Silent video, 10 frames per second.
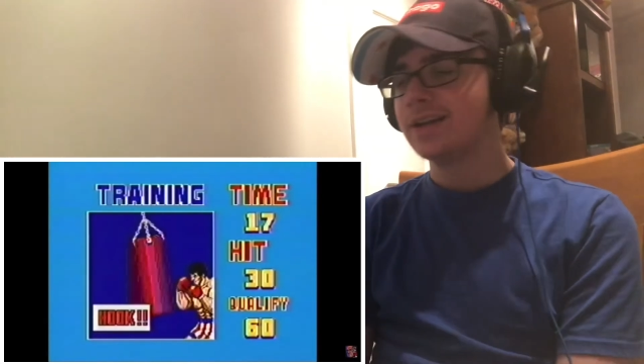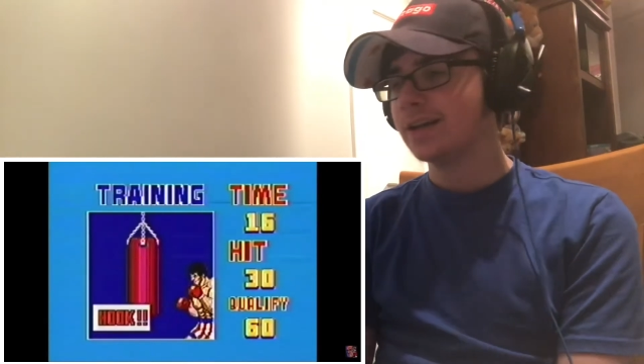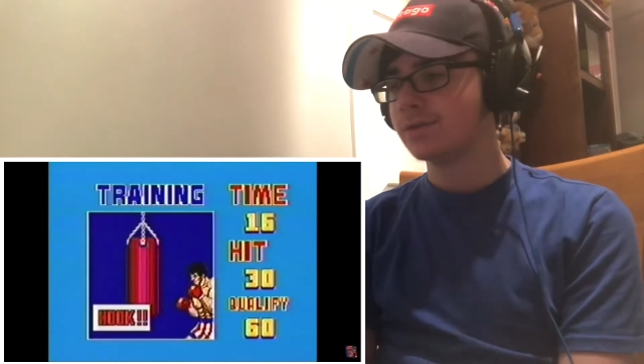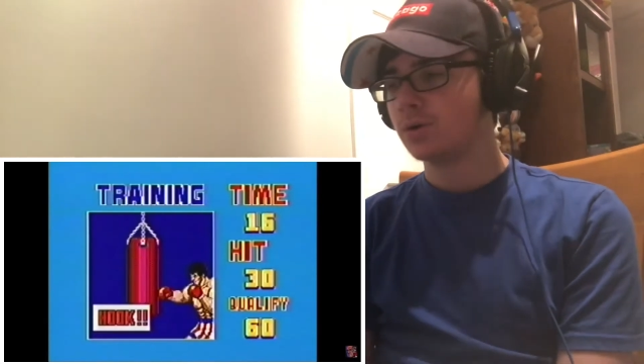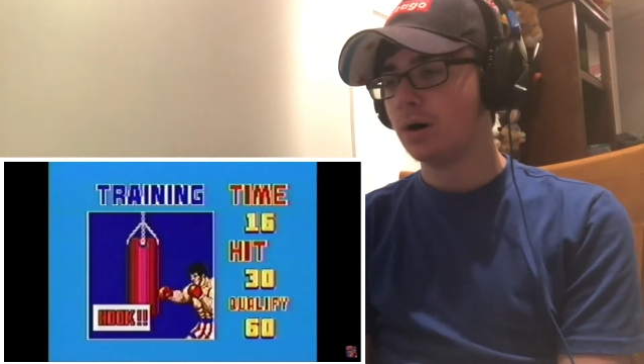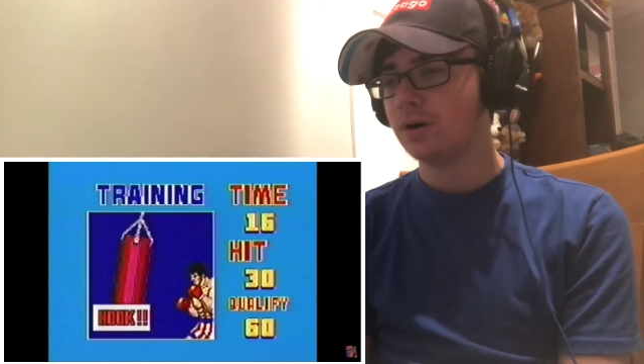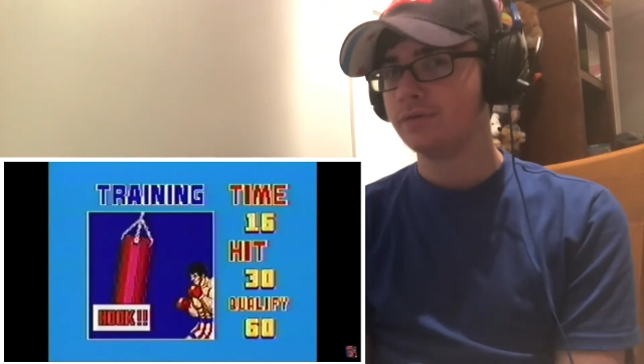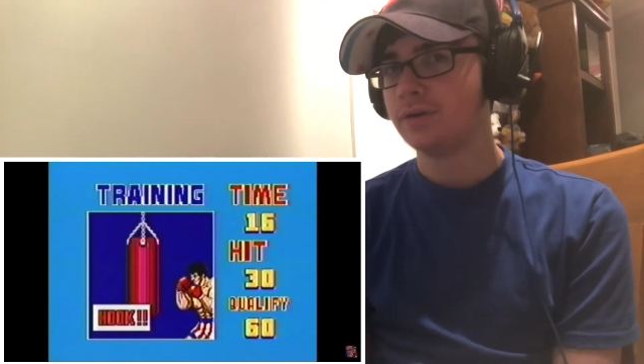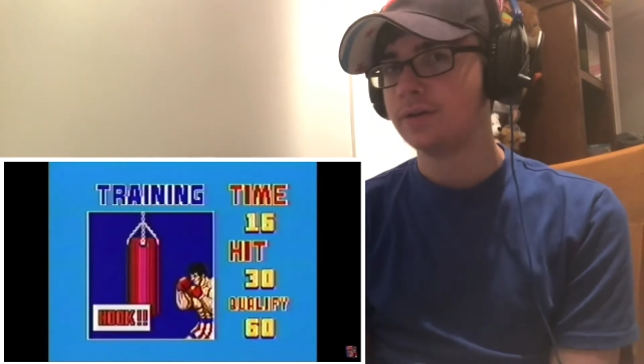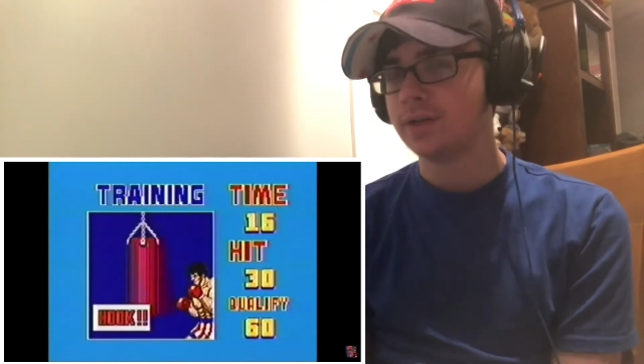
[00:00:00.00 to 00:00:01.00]
have to
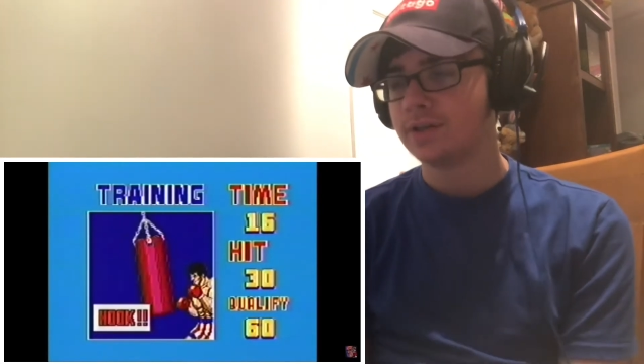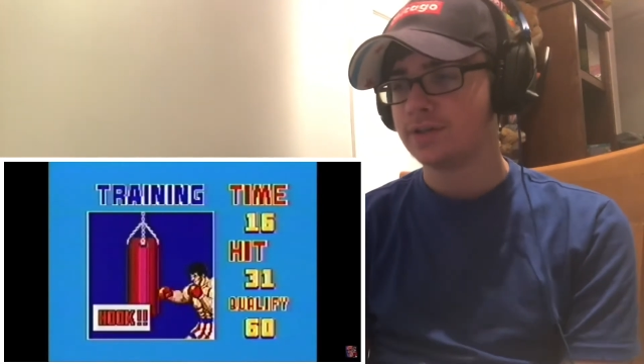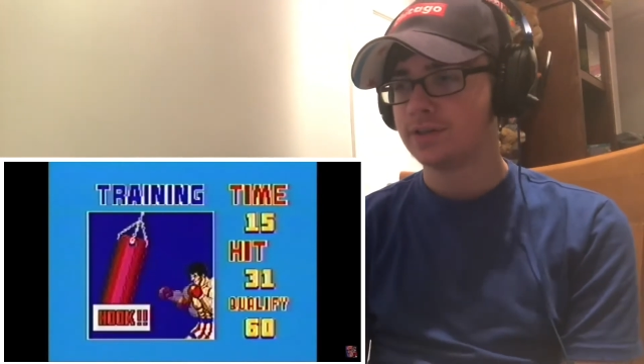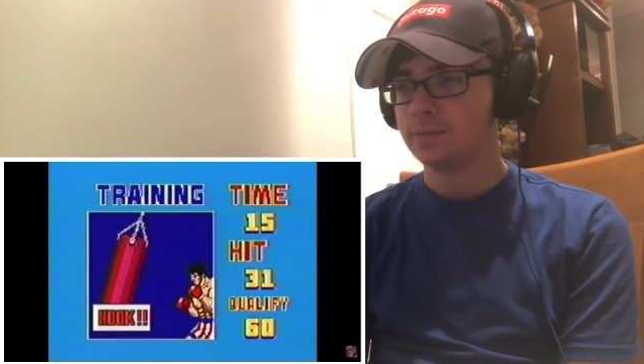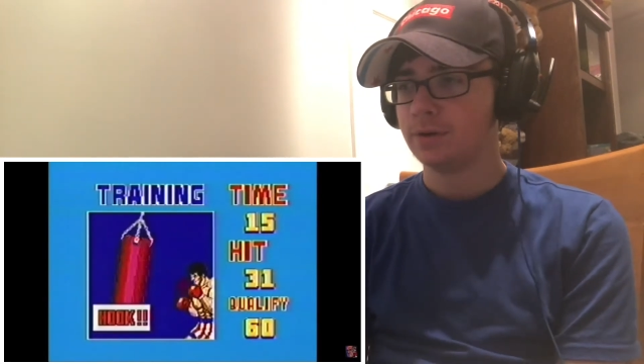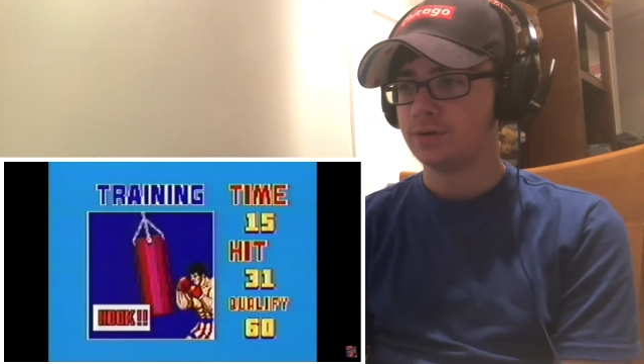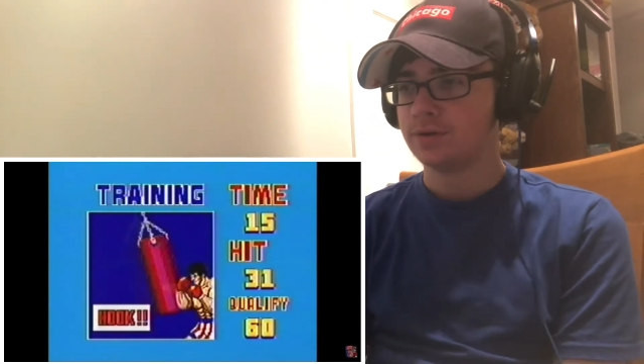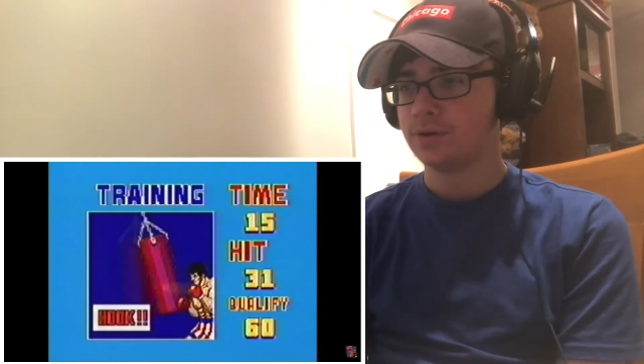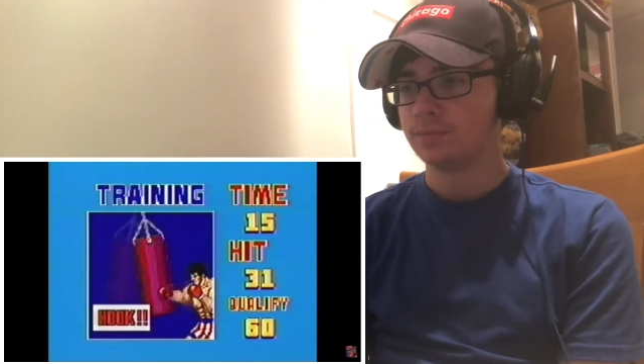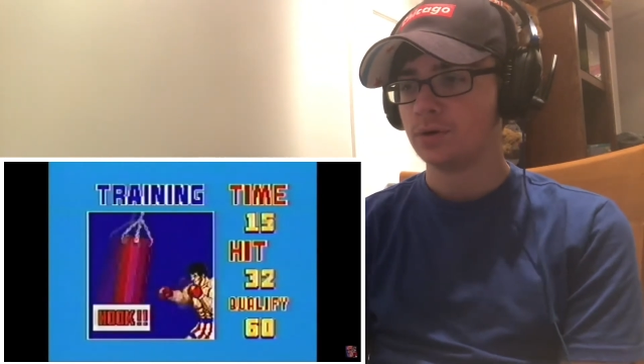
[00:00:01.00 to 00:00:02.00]
qualify. You have to get 60 punches
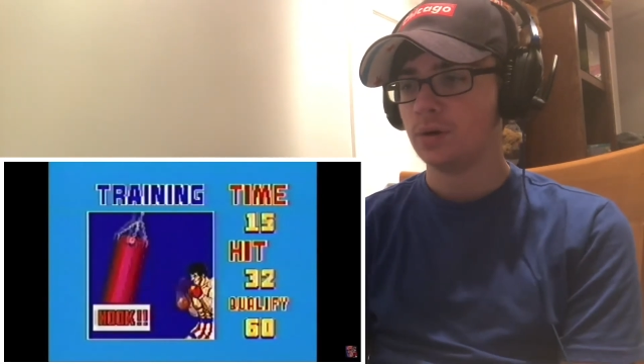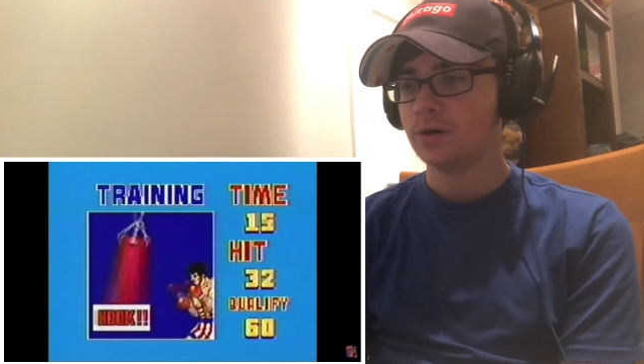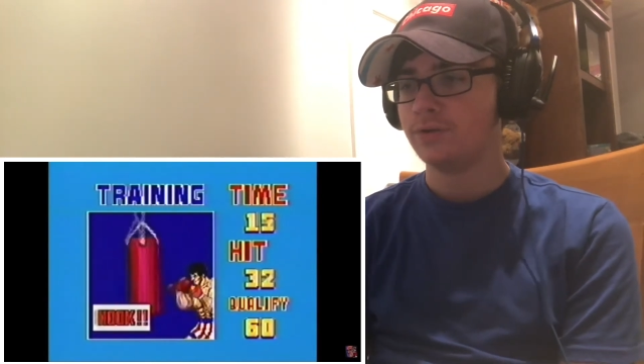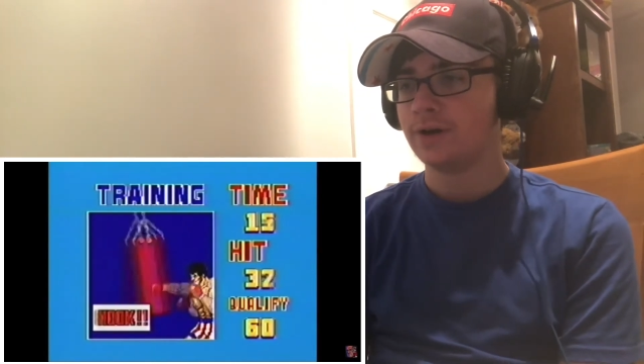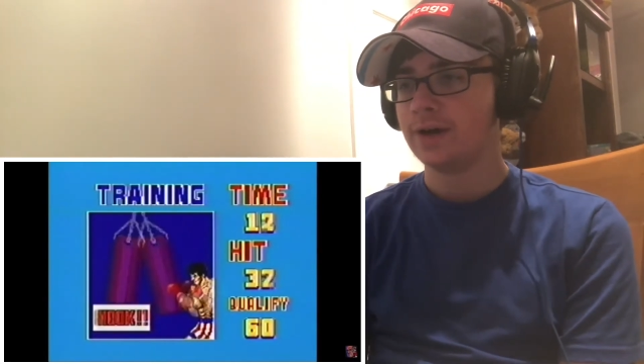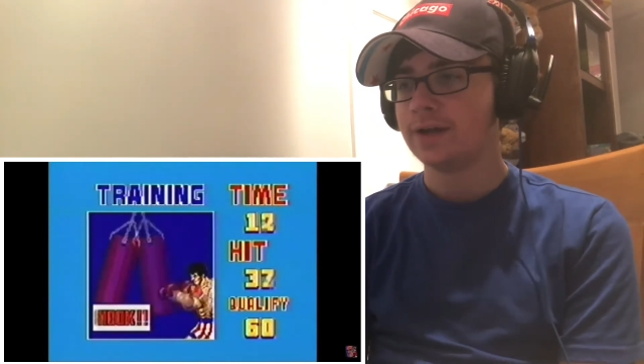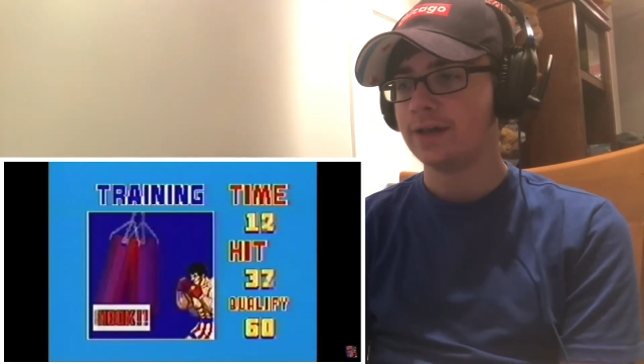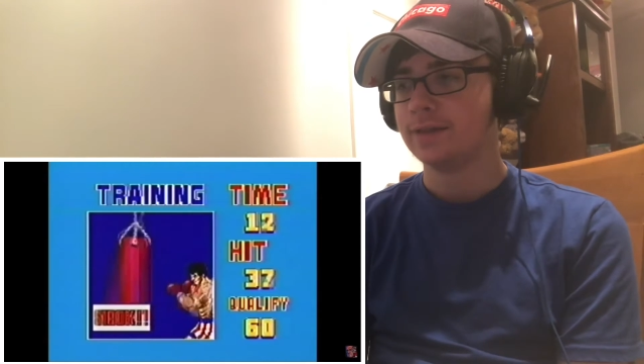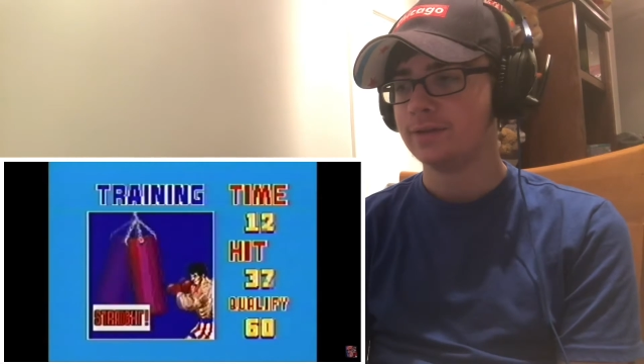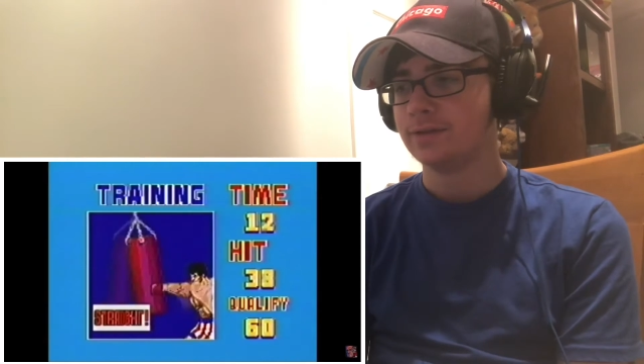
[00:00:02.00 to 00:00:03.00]
to qualify,
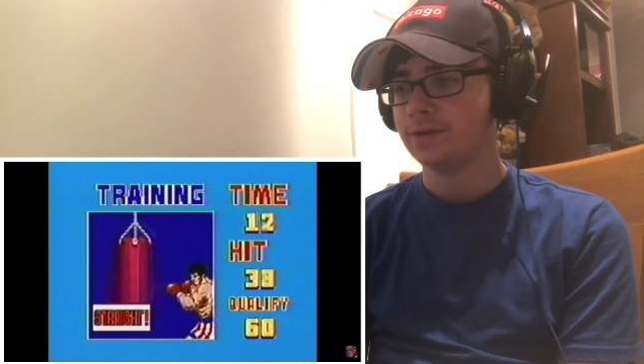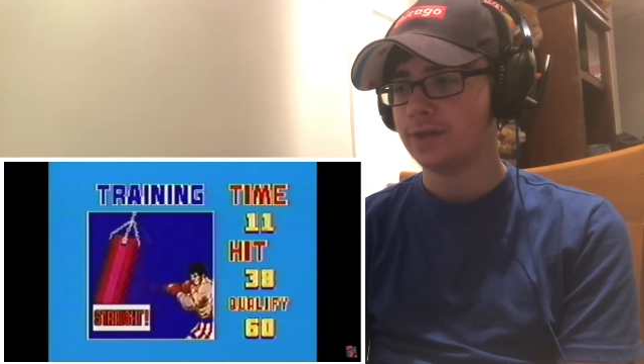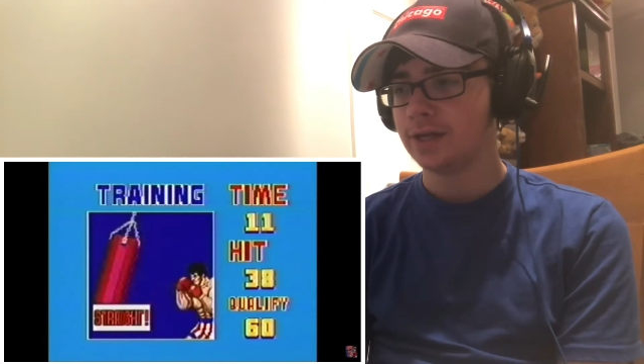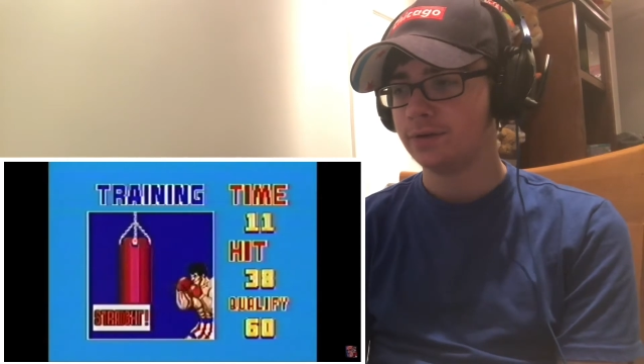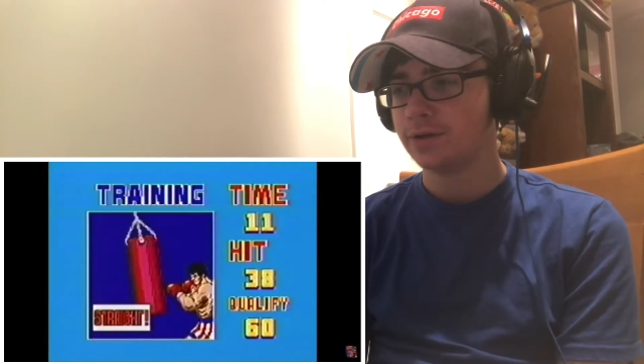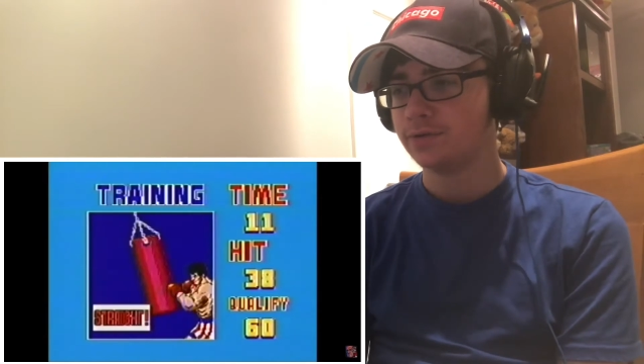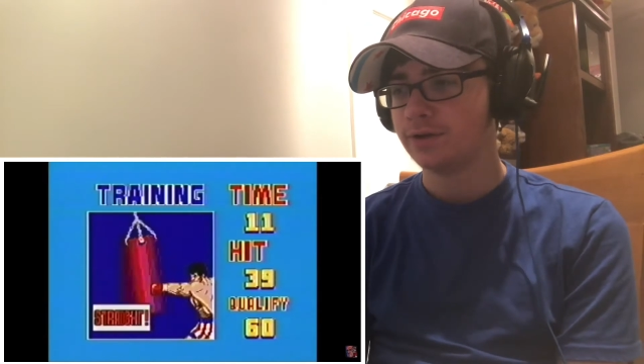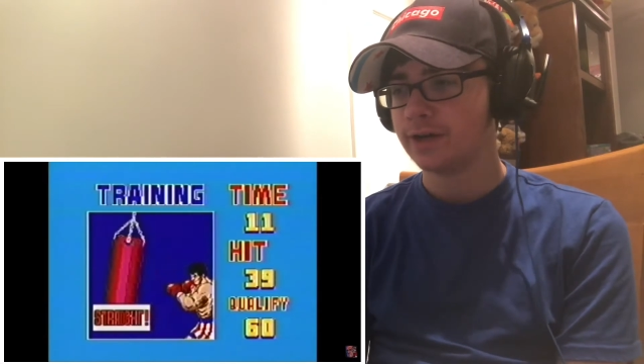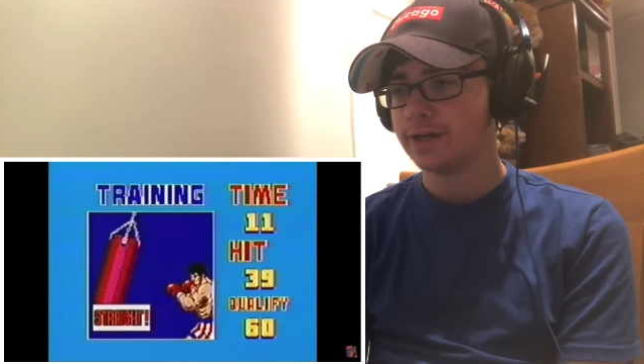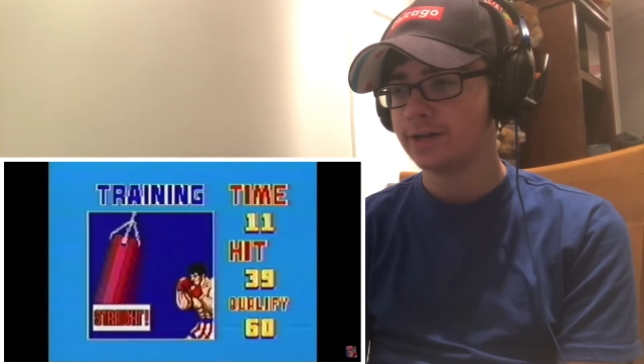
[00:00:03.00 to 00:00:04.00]
and then you can
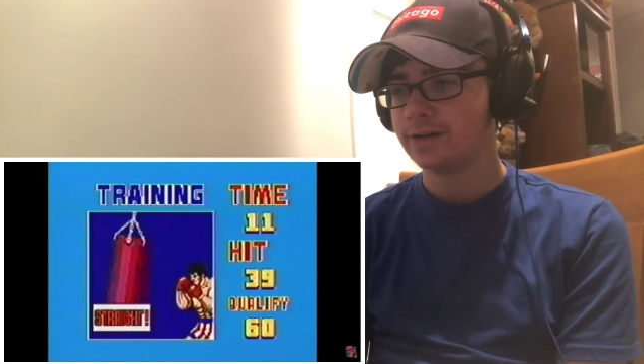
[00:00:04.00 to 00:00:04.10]
fight?